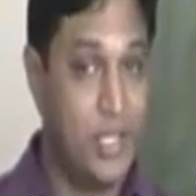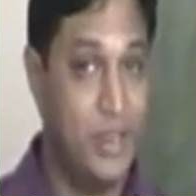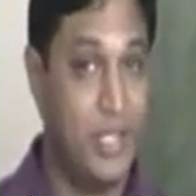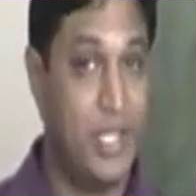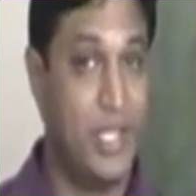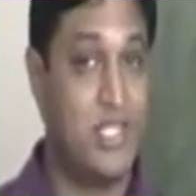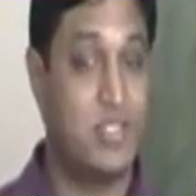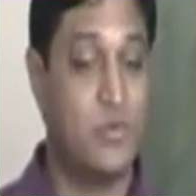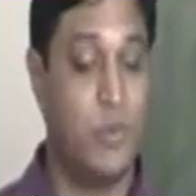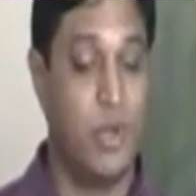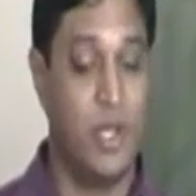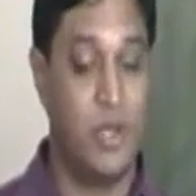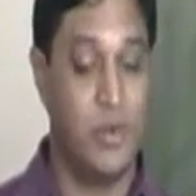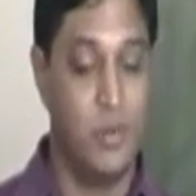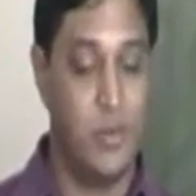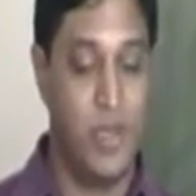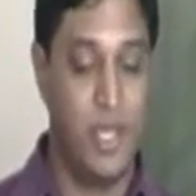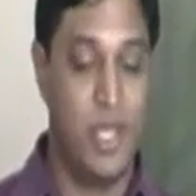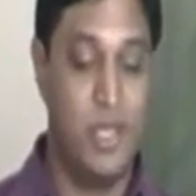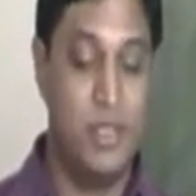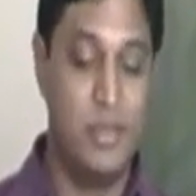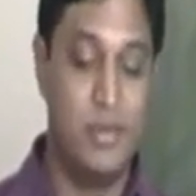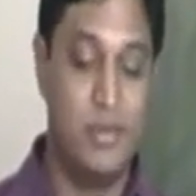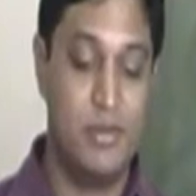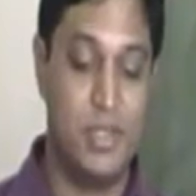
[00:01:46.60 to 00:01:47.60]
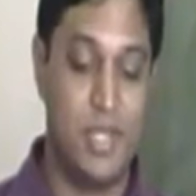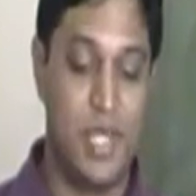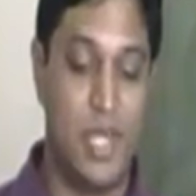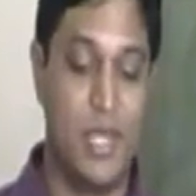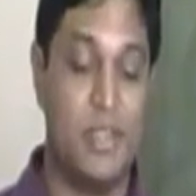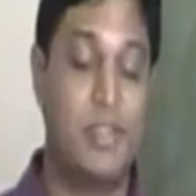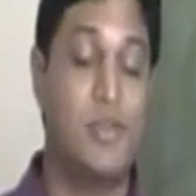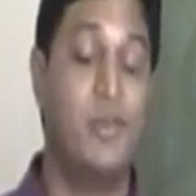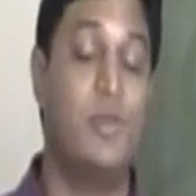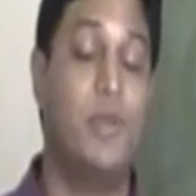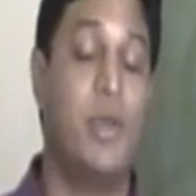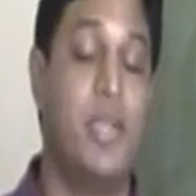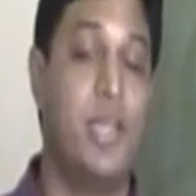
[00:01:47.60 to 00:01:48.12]
that's one way. The
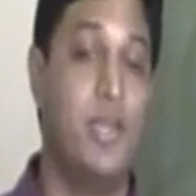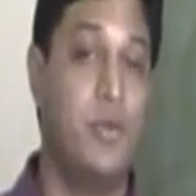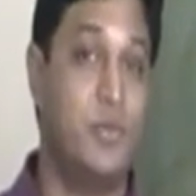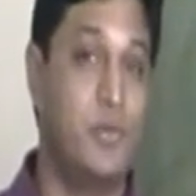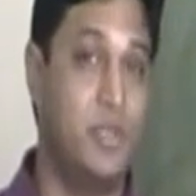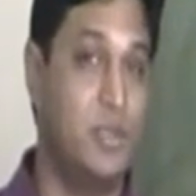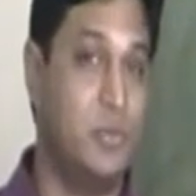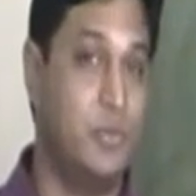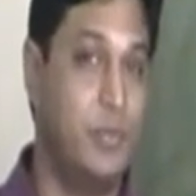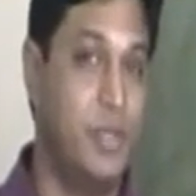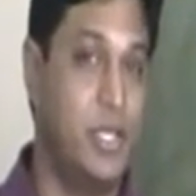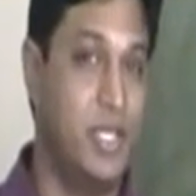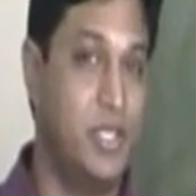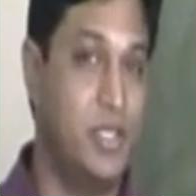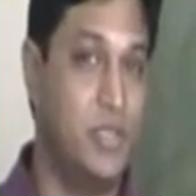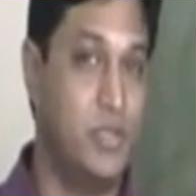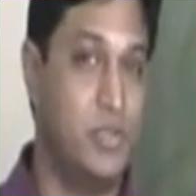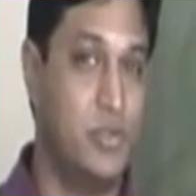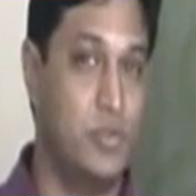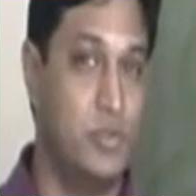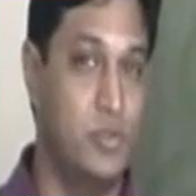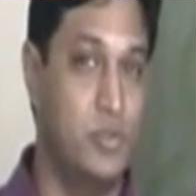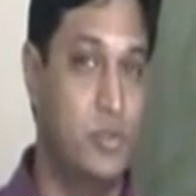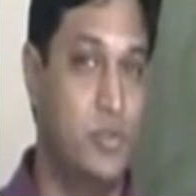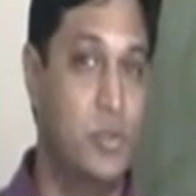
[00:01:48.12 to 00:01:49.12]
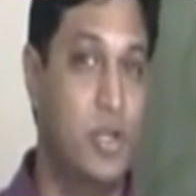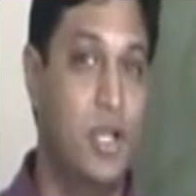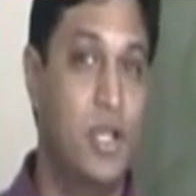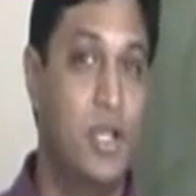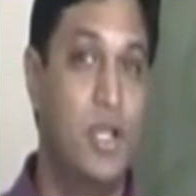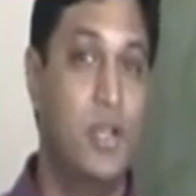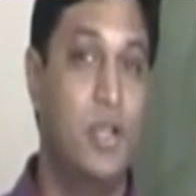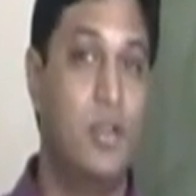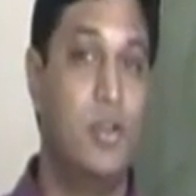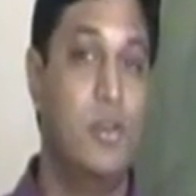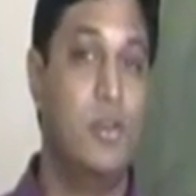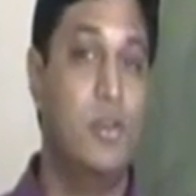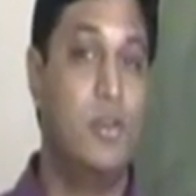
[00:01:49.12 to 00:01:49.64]
other way would be to
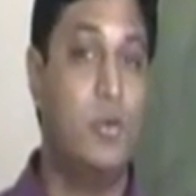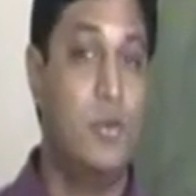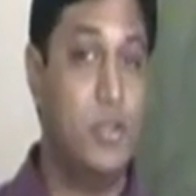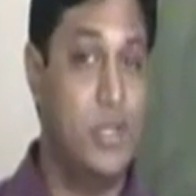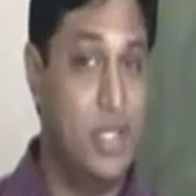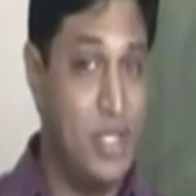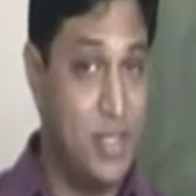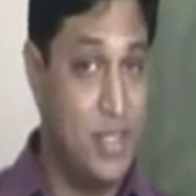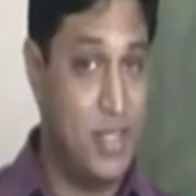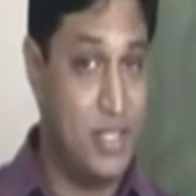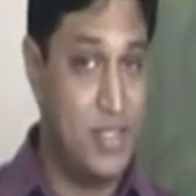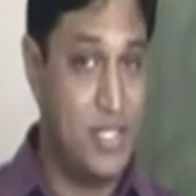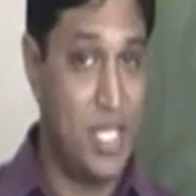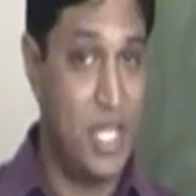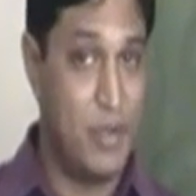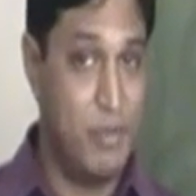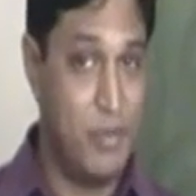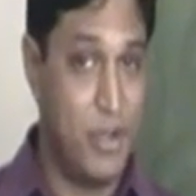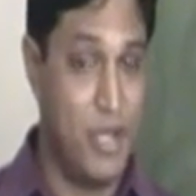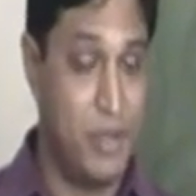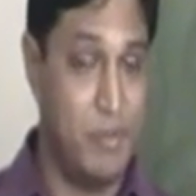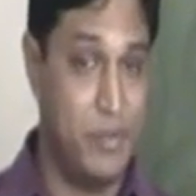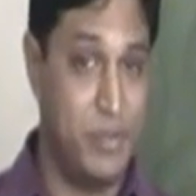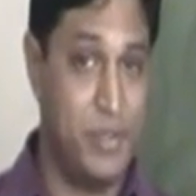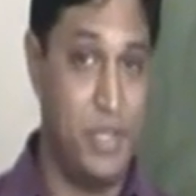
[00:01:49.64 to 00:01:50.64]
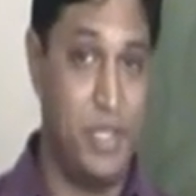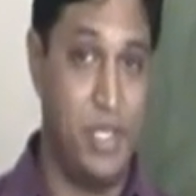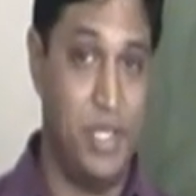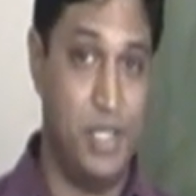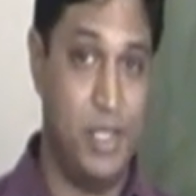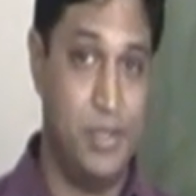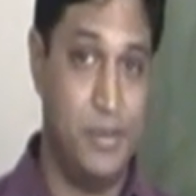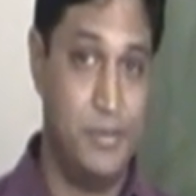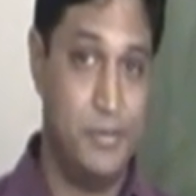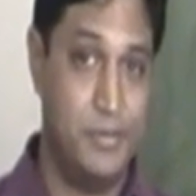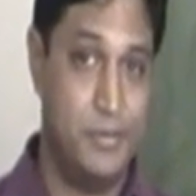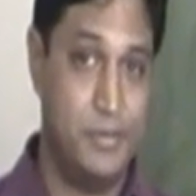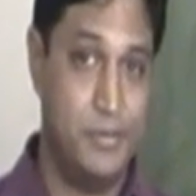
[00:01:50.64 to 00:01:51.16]
look within the same company
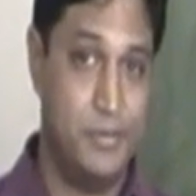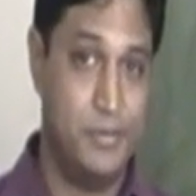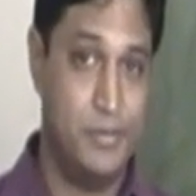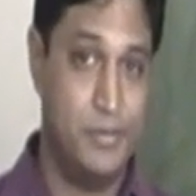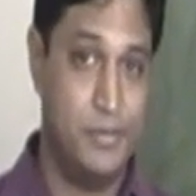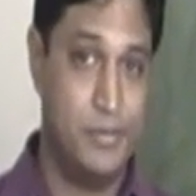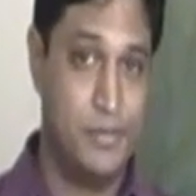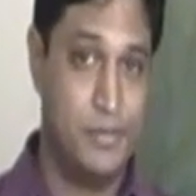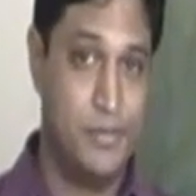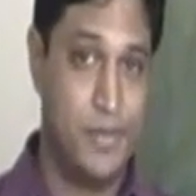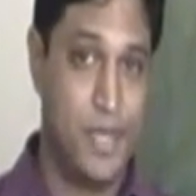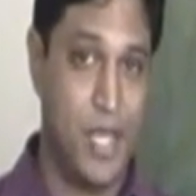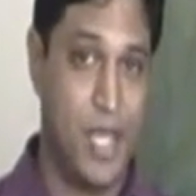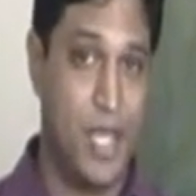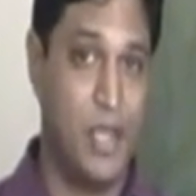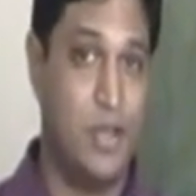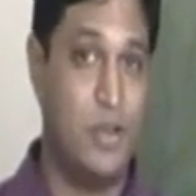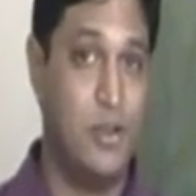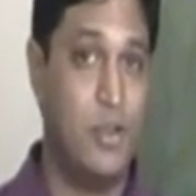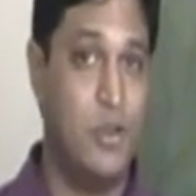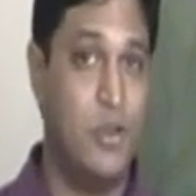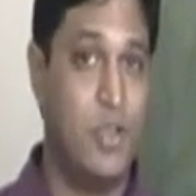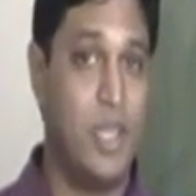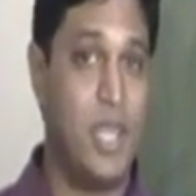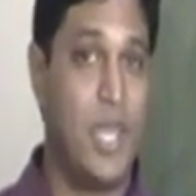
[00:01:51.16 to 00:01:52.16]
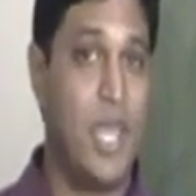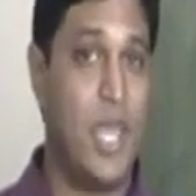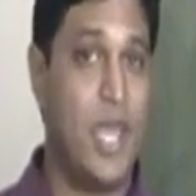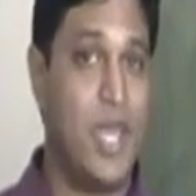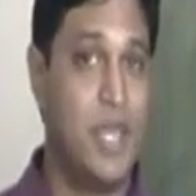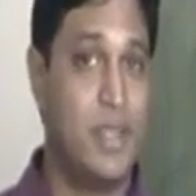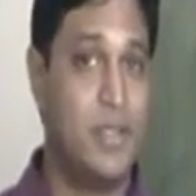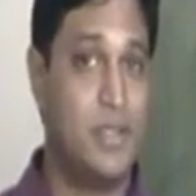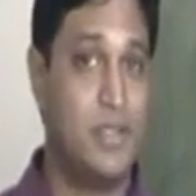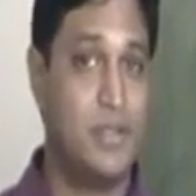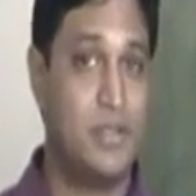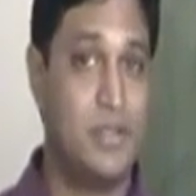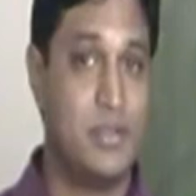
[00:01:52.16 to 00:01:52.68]
and look
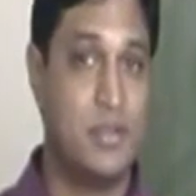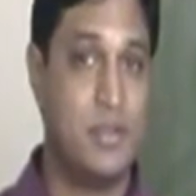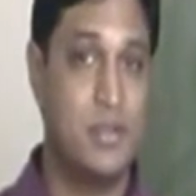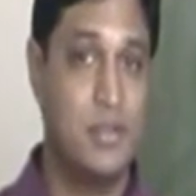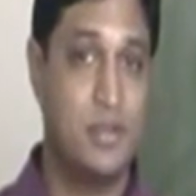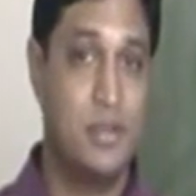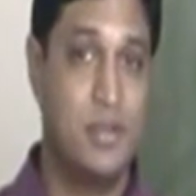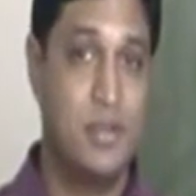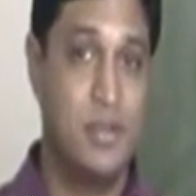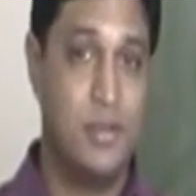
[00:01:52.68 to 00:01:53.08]
at,